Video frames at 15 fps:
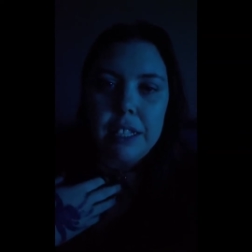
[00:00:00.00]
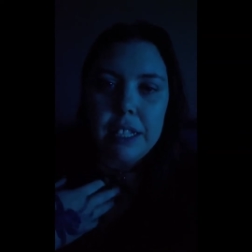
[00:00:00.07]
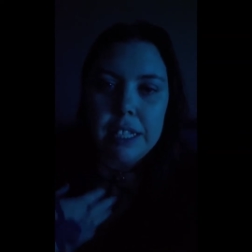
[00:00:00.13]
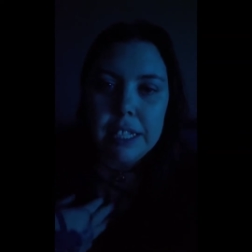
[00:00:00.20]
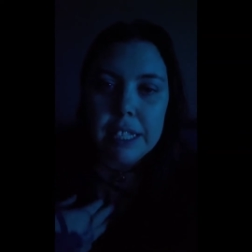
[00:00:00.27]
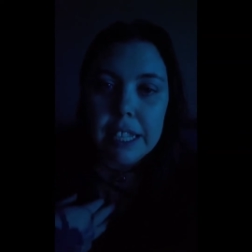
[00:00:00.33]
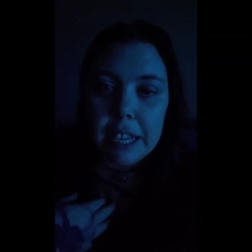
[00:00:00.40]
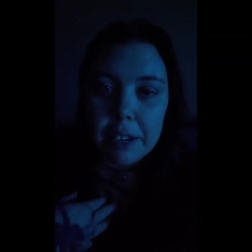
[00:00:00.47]

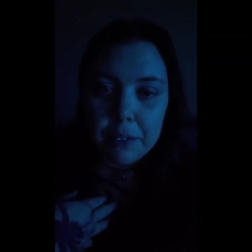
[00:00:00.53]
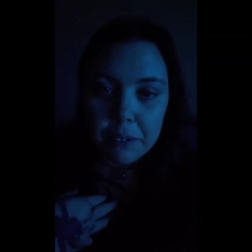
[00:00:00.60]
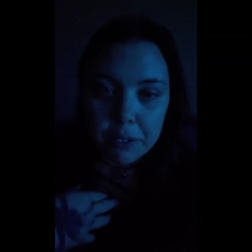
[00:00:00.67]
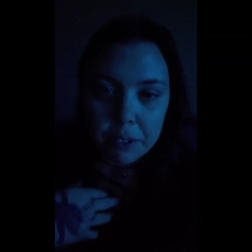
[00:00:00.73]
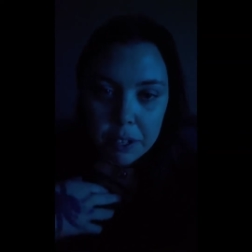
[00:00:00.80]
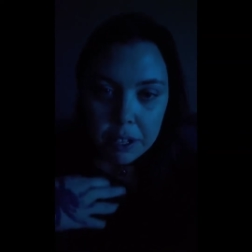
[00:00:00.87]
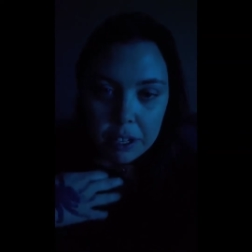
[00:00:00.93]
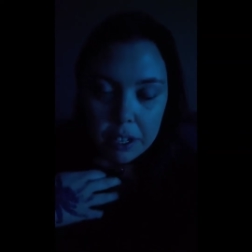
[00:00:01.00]
sleeve
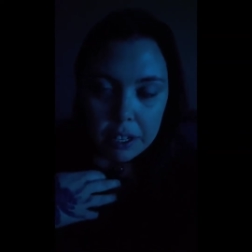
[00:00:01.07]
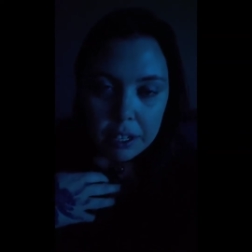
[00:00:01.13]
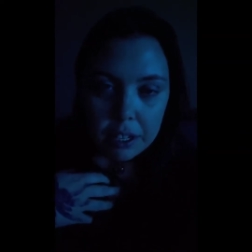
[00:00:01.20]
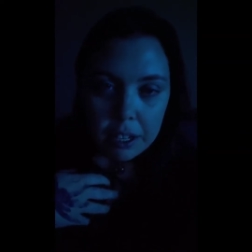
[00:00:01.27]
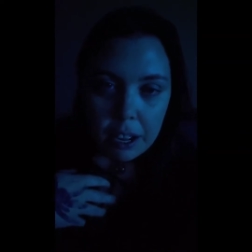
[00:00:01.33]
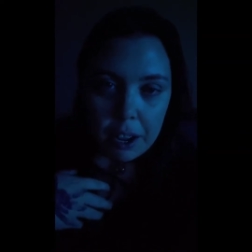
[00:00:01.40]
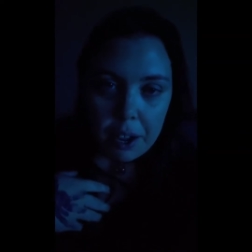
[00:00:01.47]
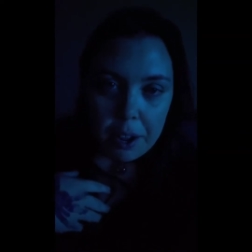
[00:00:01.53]

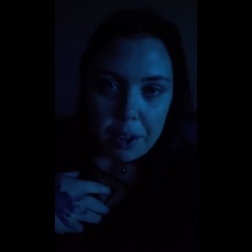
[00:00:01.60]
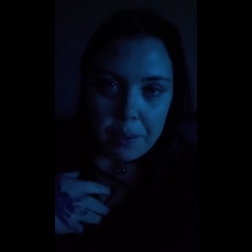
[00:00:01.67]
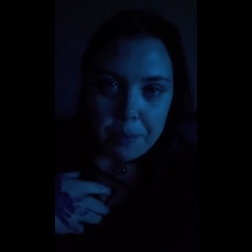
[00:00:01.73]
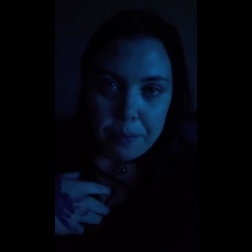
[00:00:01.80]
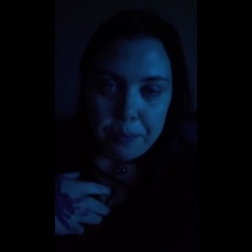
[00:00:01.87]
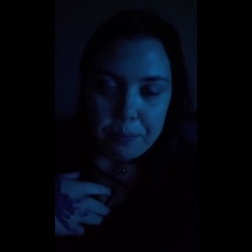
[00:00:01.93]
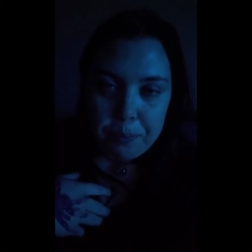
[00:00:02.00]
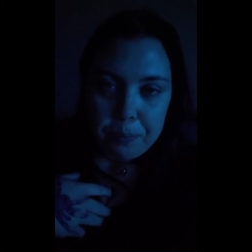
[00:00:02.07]
a
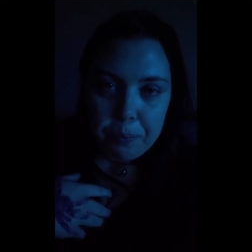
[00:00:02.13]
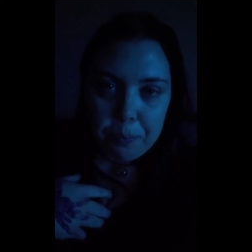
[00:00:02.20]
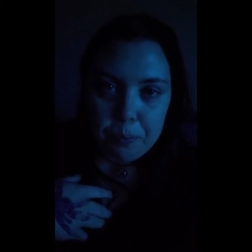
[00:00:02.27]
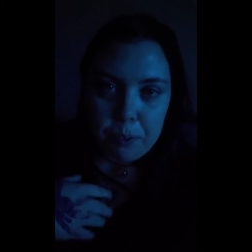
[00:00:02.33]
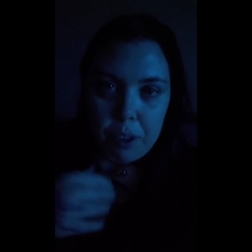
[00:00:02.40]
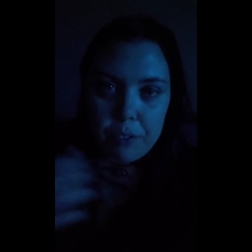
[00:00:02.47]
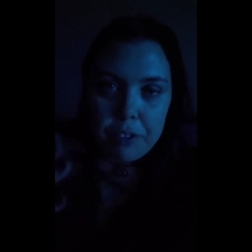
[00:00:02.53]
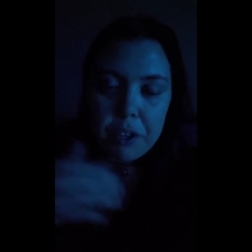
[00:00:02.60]

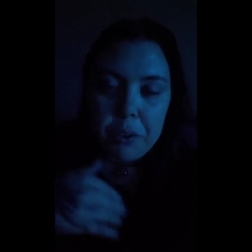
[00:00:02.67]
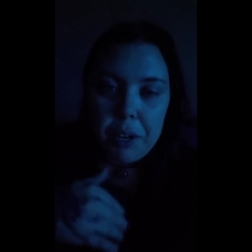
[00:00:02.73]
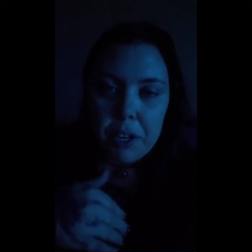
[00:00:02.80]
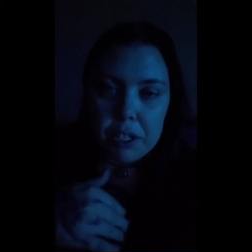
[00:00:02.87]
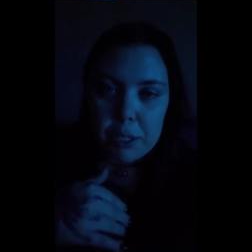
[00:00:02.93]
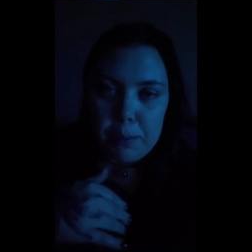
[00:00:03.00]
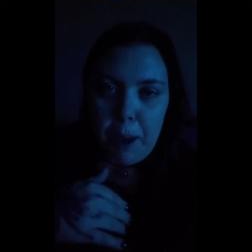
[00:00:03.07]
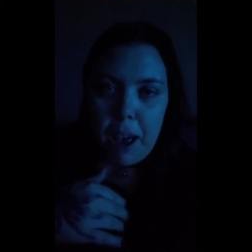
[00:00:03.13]
few
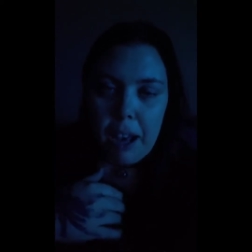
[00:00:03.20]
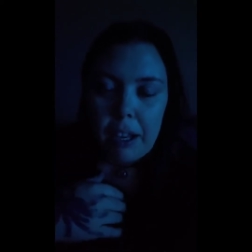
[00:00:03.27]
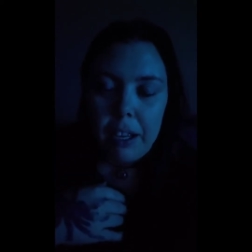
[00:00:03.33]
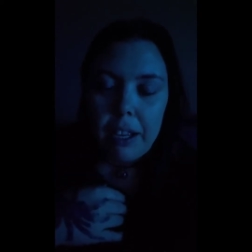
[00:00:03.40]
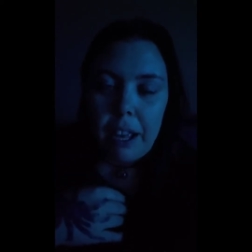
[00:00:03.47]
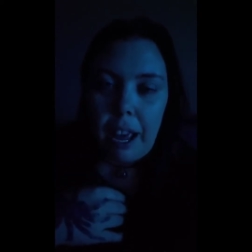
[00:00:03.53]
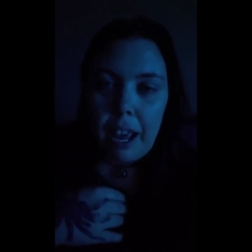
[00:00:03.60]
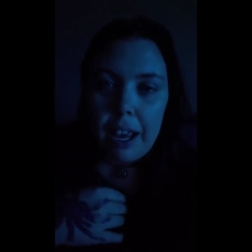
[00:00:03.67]
years back,
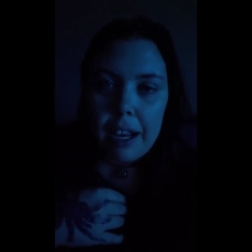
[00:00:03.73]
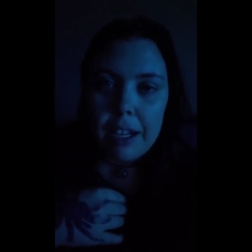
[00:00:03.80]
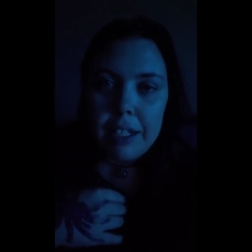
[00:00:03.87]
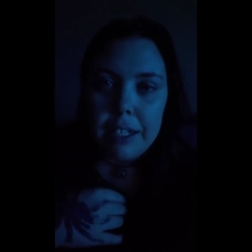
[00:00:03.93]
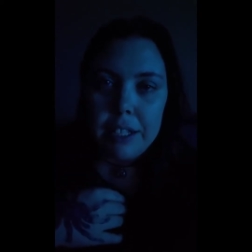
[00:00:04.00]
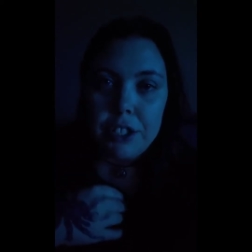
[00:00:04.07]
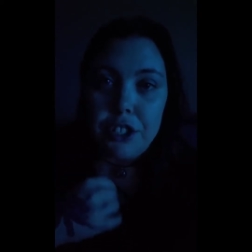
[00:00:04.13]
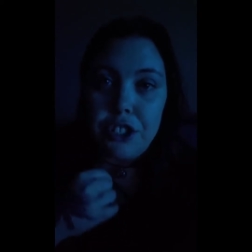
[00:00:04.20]

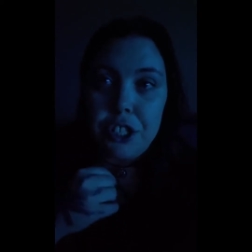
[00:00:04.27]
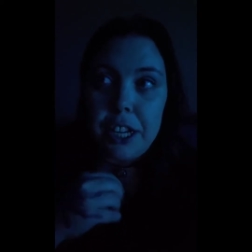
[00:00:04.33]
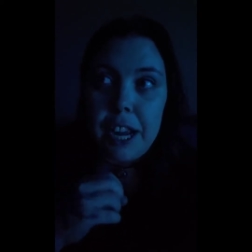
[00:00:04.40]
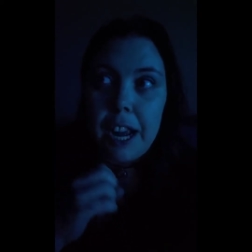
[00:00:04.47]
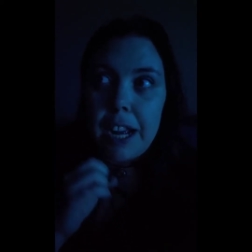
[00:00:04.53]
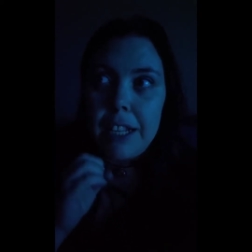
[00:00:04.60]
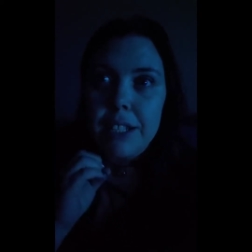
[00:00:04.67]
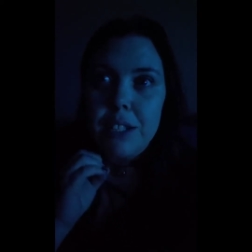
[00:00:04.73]
and she
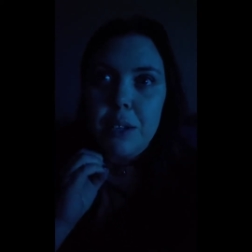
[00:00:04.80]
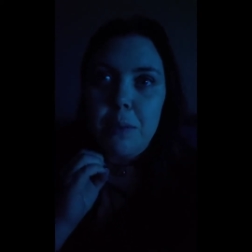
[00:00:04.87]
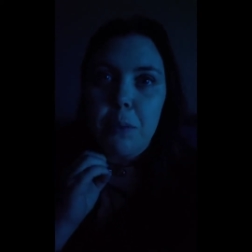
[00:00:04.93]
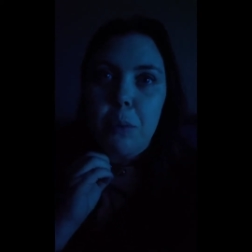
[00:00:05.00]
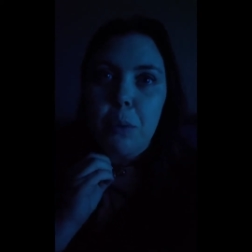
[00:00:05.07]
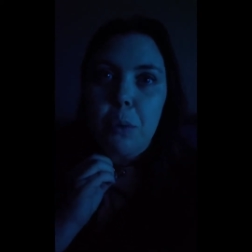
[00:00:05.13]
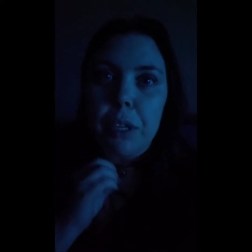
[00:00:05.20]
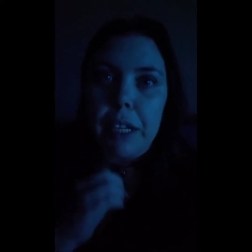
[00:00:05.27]
has
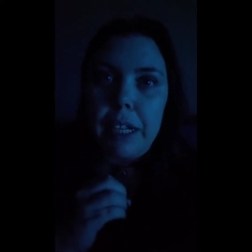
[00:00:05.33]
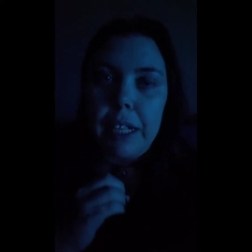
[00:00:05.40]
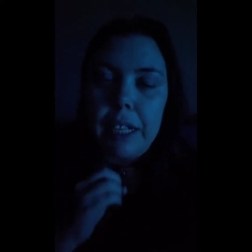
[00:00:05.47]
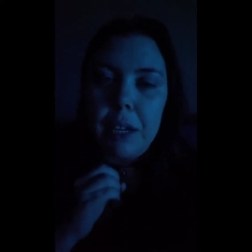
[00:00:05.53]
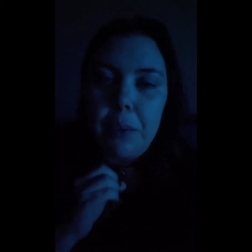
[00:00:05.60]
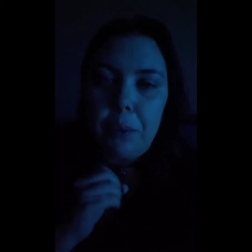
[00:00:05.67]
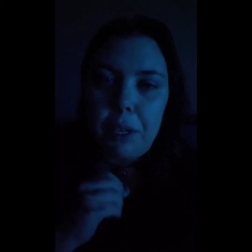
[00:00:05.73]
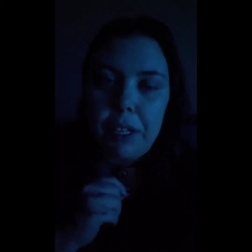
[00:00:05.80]
some
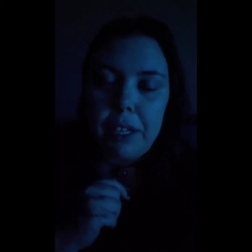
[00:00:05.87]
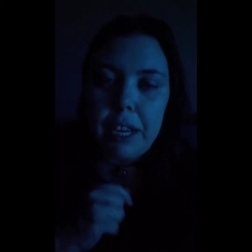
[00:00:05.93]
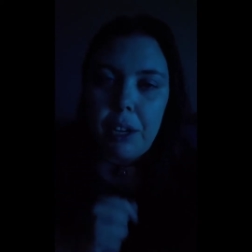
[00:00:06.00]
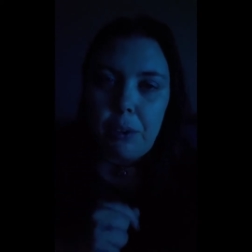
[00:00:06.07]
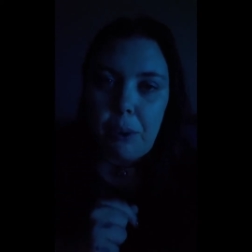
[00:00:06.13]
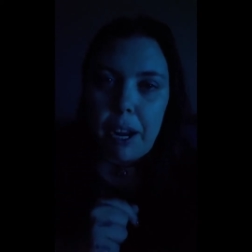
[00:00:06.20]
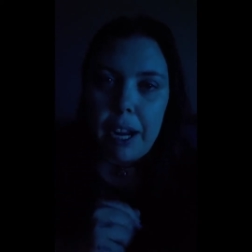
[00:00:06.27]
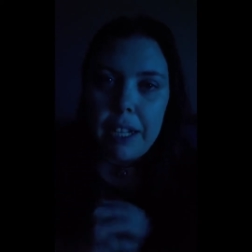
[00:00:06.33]
really
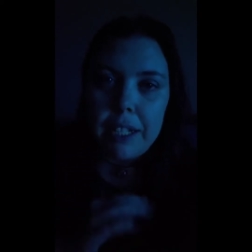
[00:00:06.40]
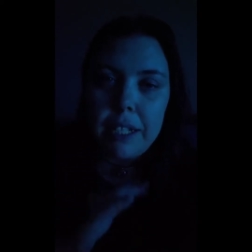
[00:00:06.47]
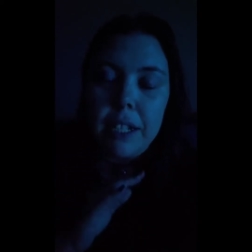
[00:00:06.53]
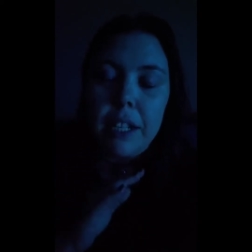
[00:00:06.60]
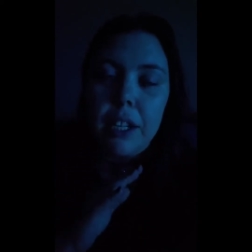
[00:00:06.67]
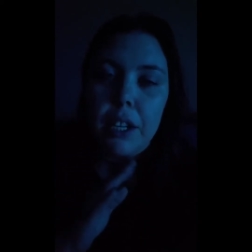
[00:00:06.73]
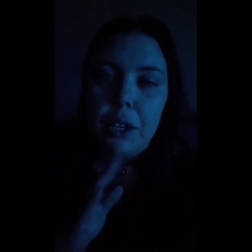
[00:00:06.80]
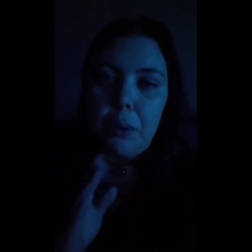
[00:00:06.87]
great,
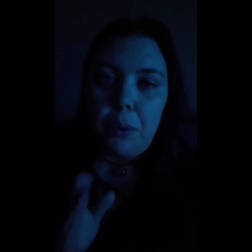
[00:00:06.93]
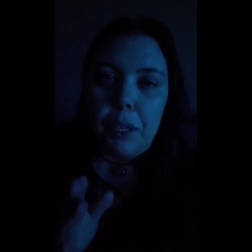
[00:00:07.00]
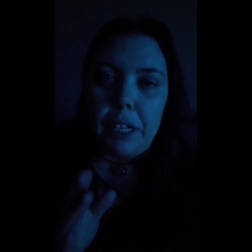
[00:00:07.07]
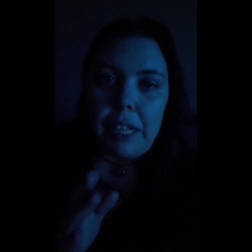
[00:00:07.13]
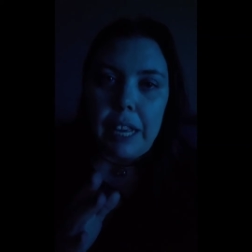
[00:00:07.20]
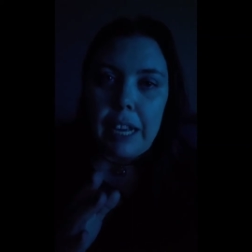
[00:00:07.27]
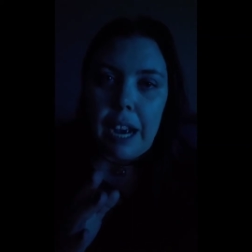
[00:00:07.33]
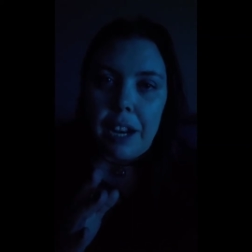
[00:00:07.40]

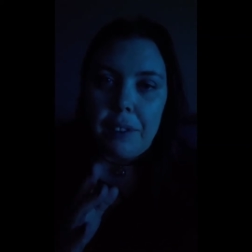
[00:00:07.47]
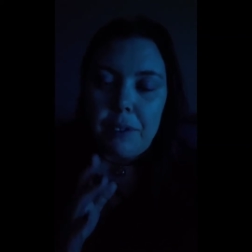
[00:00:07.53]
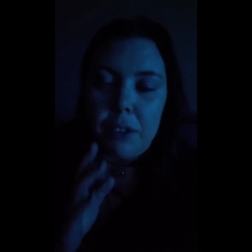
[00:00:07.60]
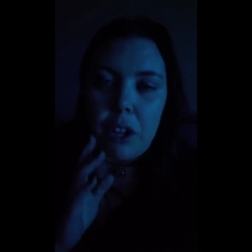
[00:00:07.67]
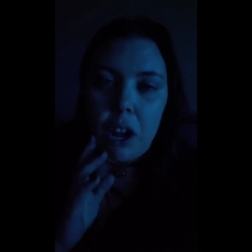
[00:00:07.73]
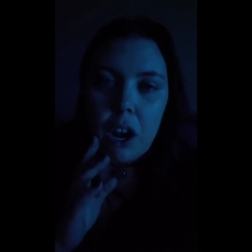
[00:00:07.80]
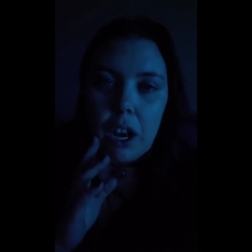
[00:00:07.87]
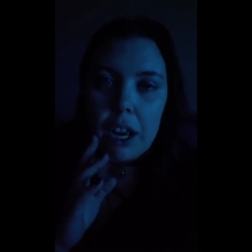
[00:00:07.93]
really kind of
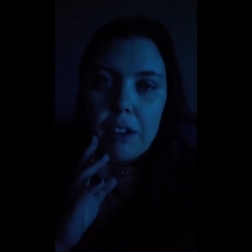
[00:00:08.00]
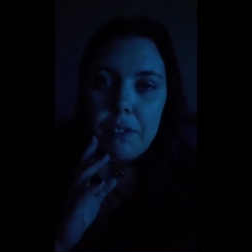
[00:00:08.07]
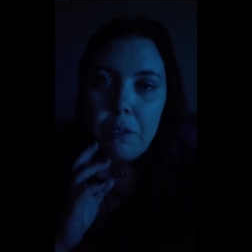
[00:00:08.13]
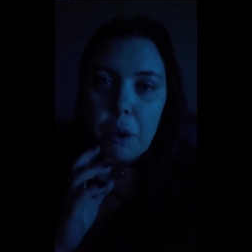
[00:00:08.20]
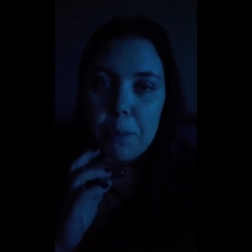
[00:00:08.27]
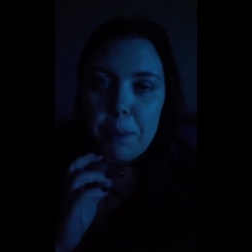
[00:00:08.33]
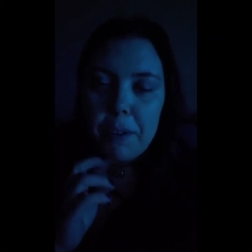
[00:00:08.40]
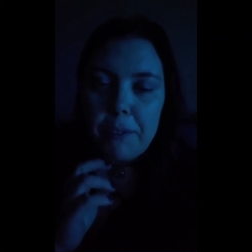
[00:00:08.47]
long,
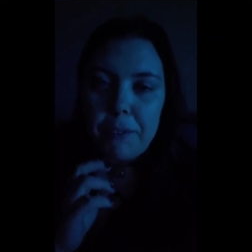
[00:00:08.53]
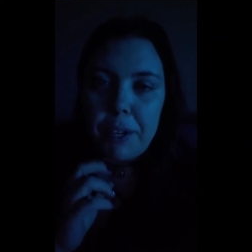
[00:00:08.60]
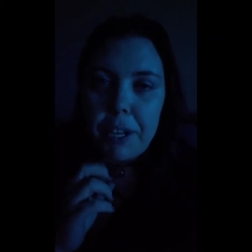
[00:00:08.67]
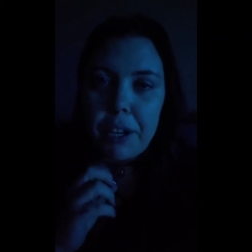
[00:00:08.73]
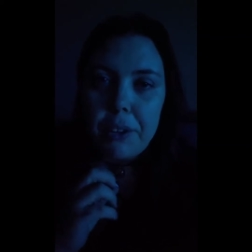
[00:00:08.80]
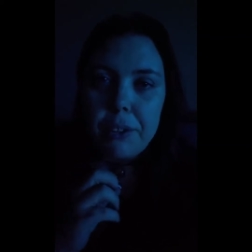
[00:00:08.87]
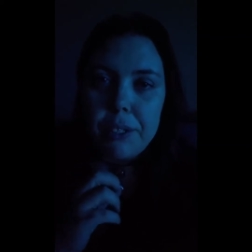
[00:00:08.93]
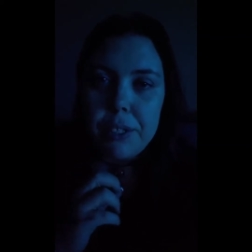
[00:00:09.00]
informative
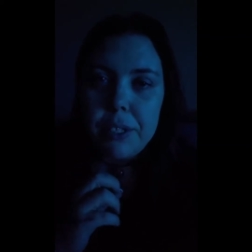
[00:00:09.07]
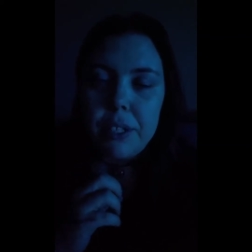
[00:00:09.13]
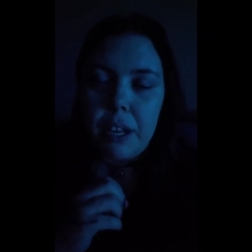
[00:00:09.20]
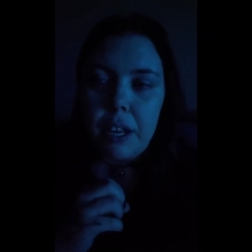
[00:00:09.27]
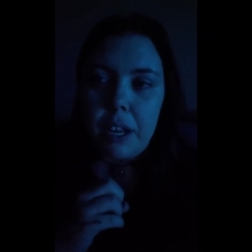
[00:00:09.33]
videos,